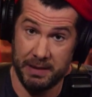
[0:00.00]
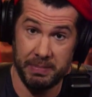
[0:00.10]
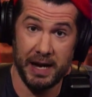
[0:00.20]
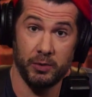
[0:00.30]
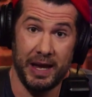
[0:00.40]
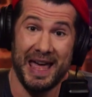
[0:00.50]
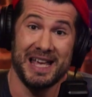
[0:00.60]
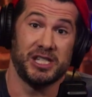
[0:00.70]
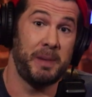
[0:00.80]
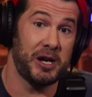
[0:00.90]
And by the way,
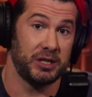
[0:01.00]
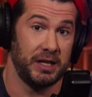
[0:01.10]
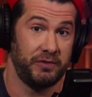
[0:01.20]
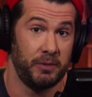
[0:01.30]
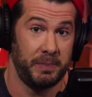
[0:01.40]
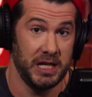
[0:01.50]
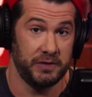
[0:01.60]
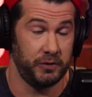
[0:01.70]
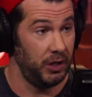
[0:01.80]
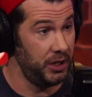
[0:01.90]
especially if they're
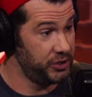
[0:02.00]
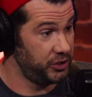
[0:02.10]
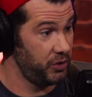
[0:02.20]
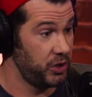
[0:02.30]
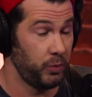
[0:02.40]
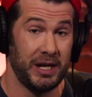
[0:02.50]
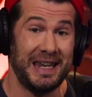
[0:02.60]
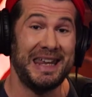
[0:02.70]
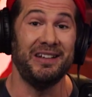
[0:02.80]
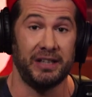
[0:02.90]
peaceful. So you were
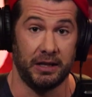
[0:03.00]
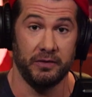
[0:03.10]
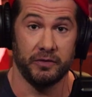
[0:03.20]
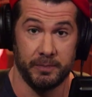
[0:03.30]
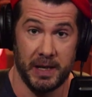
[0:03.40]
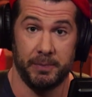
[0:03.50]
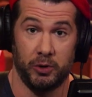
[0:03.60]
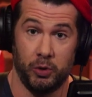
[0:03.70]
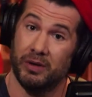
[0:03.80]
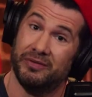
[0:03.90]
kneeling for
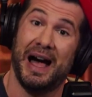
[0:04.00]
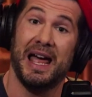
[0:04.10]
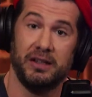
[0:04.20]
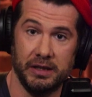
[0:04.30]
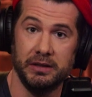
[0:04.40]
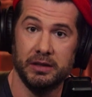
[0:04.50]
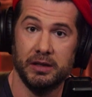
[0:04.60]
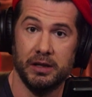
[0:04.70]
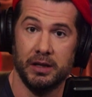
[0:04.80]
people who were violent.